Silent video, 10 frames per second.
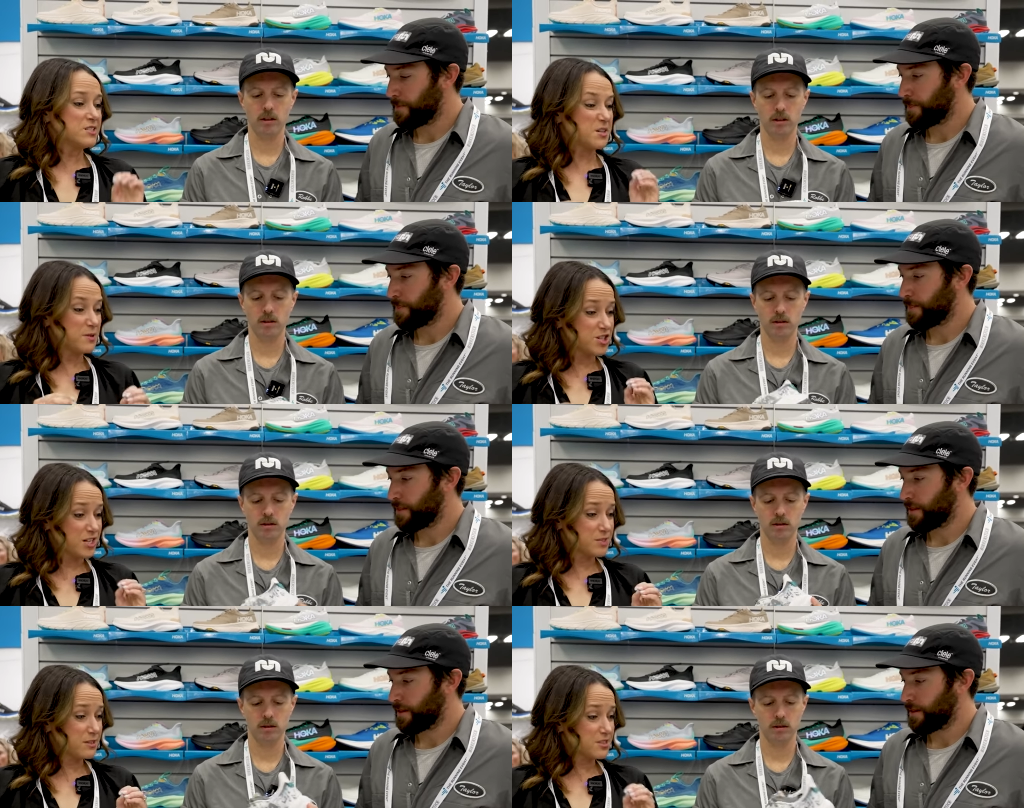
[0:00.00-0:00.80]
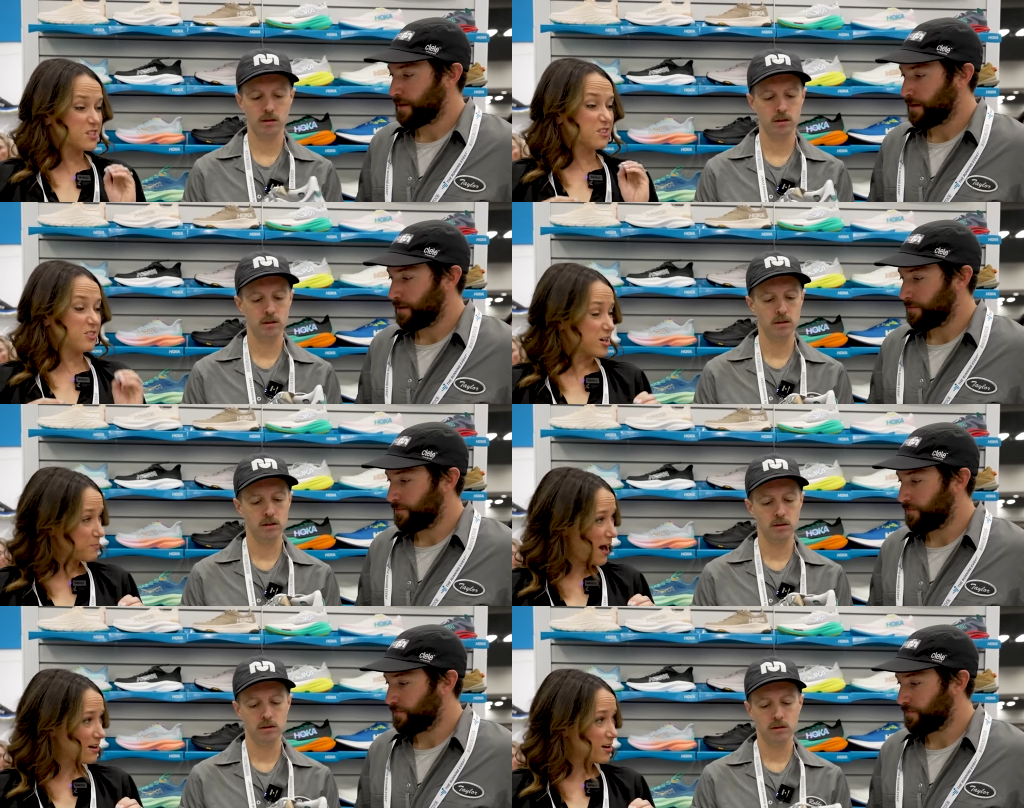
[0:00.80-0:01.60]
Speaker 1: Some adjustments to the lug
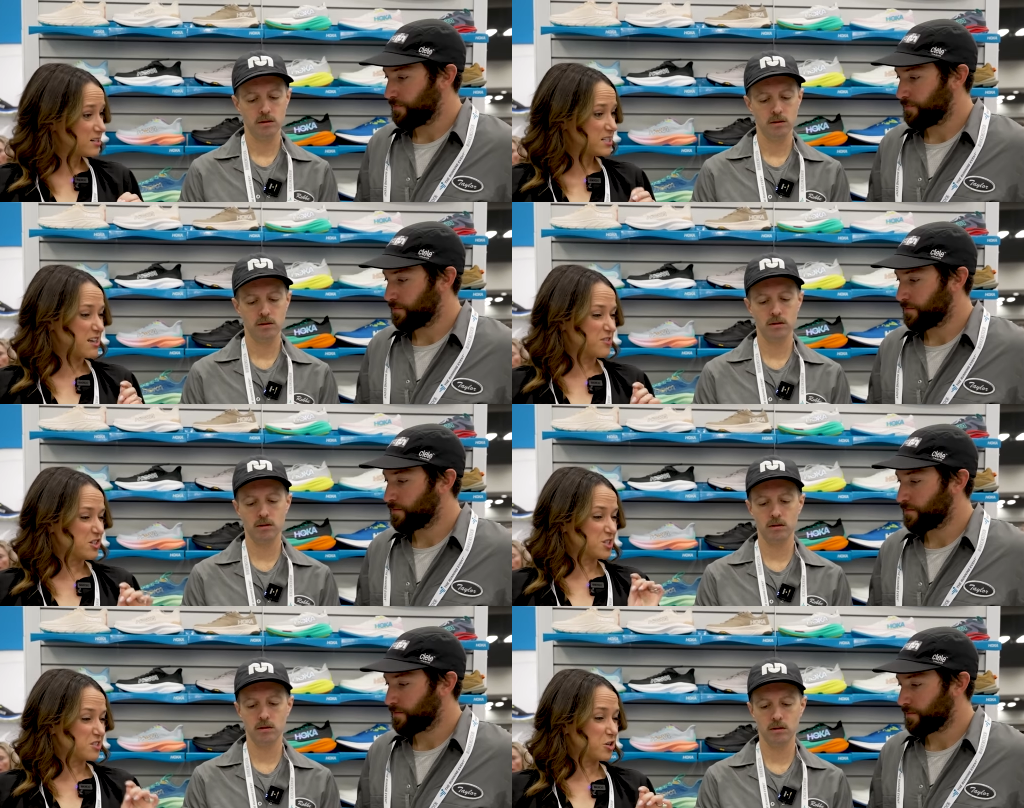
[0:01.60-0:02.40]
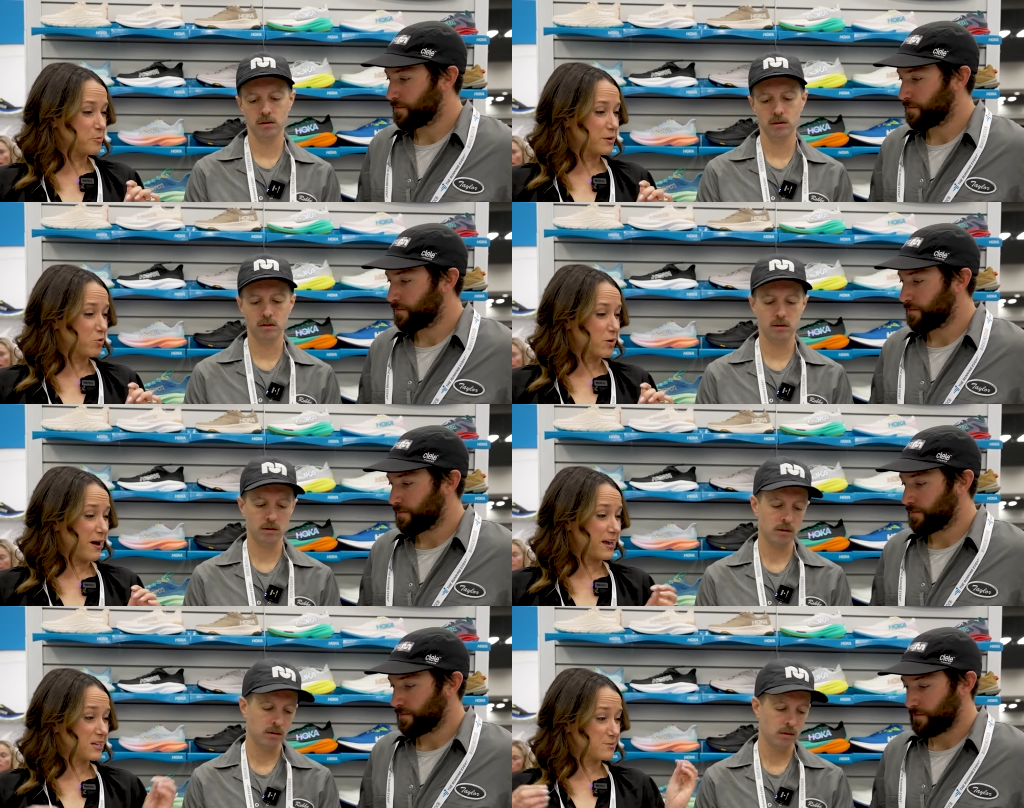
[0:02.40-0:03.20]
pattern to give you just a little bit more
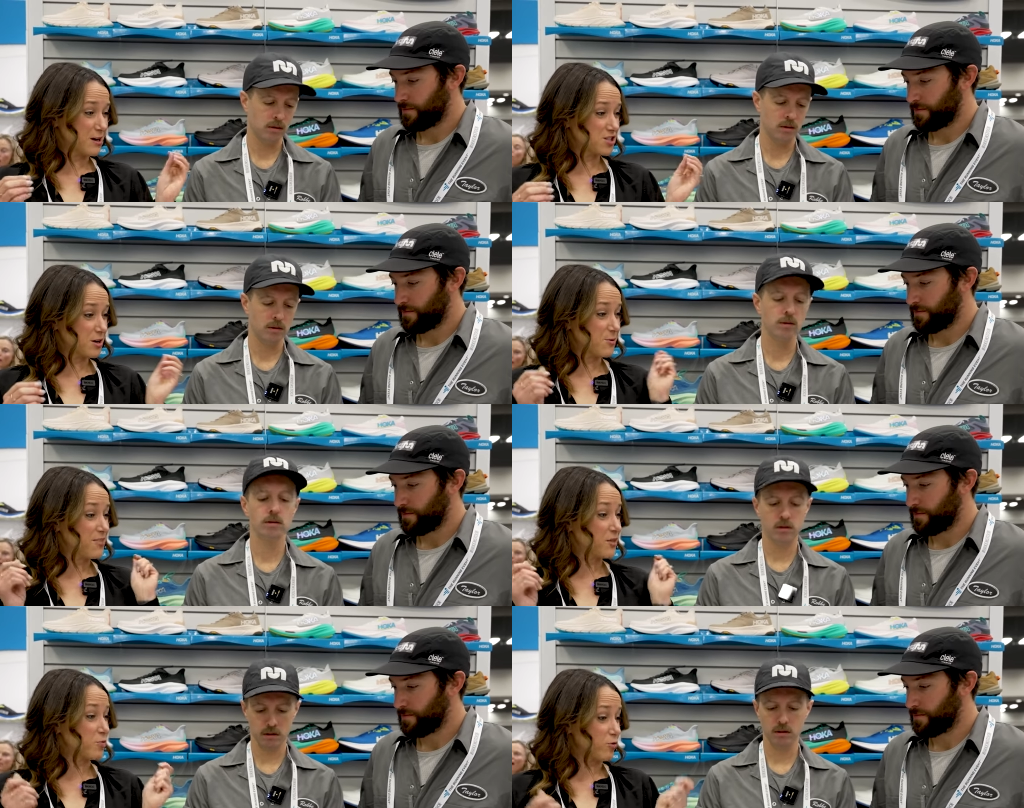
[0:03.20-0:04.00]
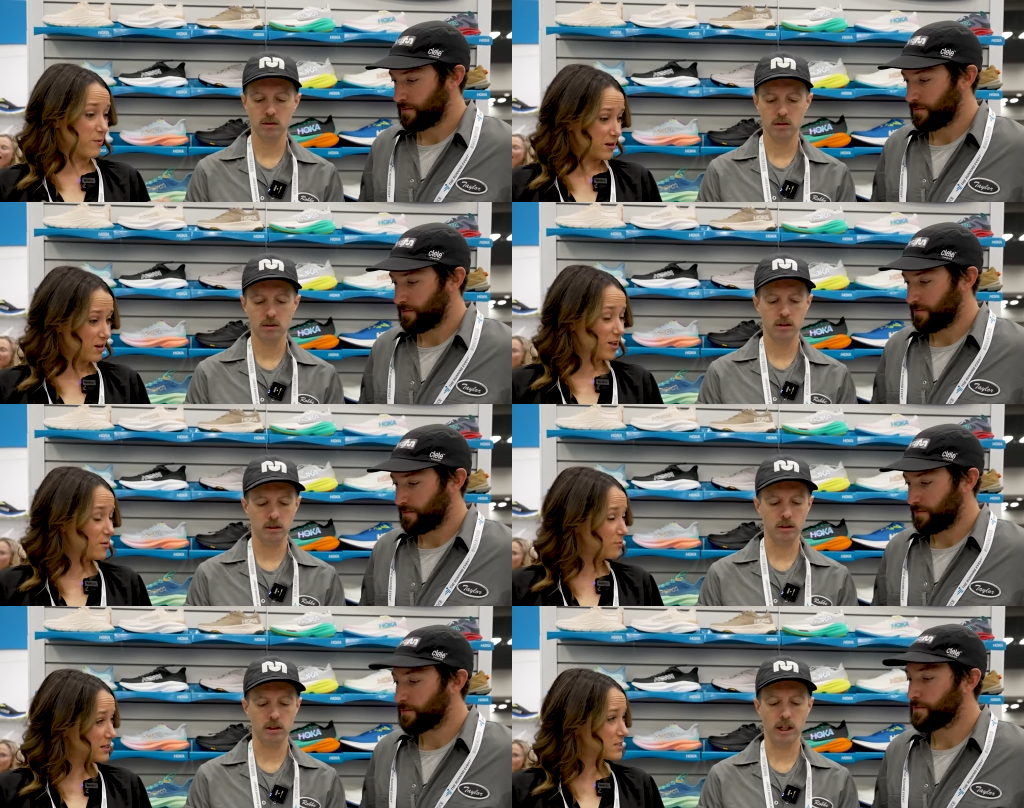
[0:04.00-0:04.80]
bite, especially around the perimeter lug
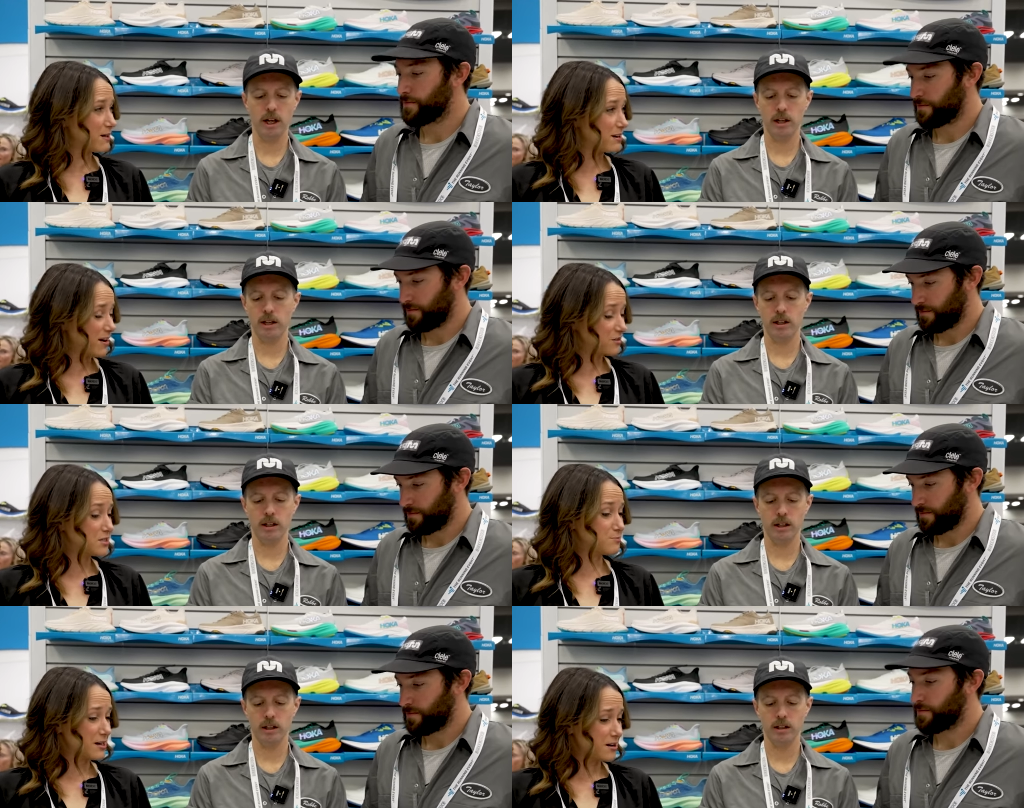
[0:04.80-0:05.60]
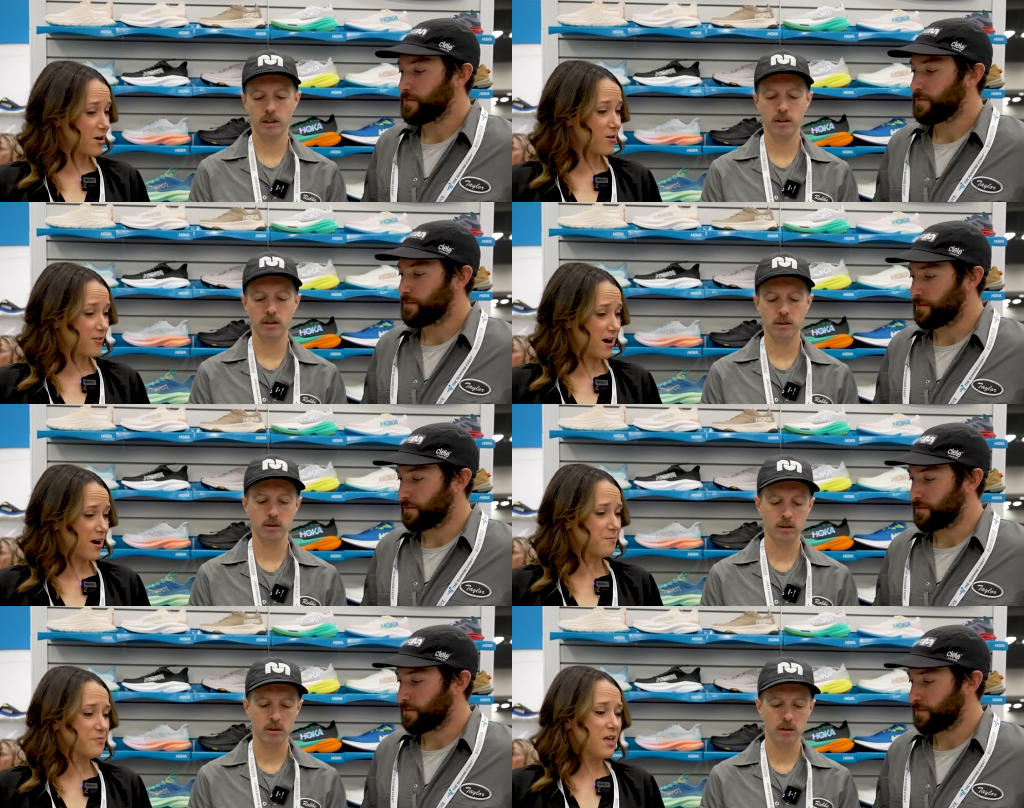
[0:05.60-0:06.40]
placement yeah, yeah, on the yeah. speed
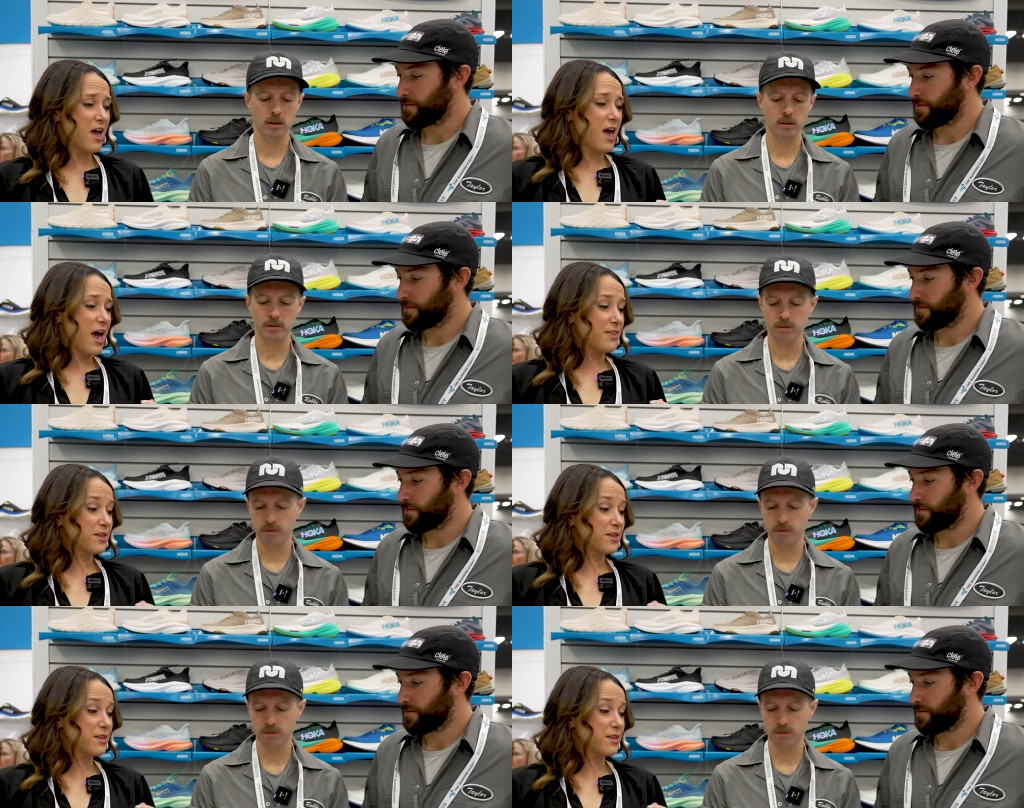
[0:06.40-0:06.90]
there. And